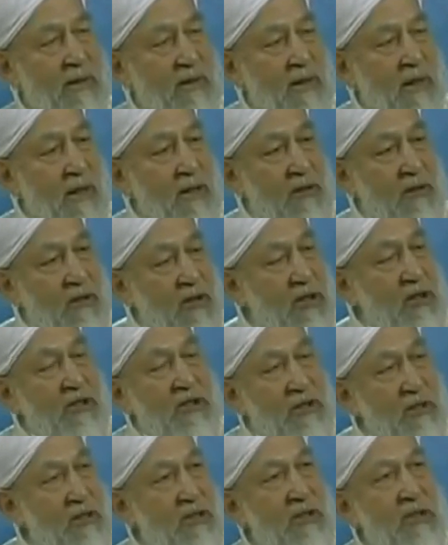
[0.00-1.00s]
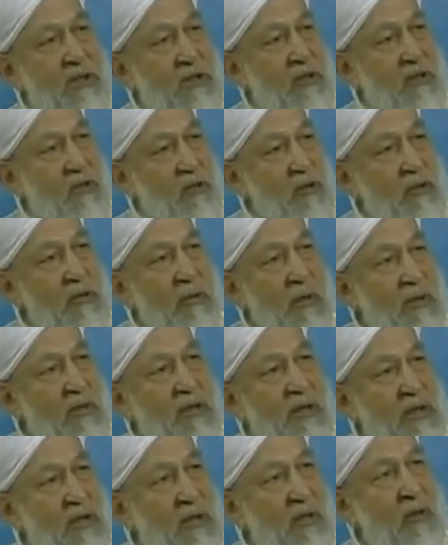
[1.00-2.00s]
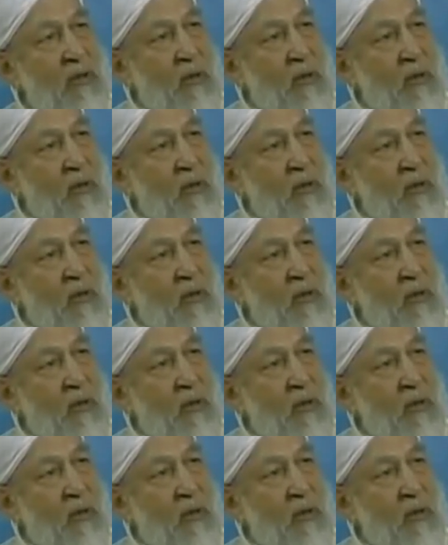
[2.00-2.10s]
that this Jesus who is mentioned in the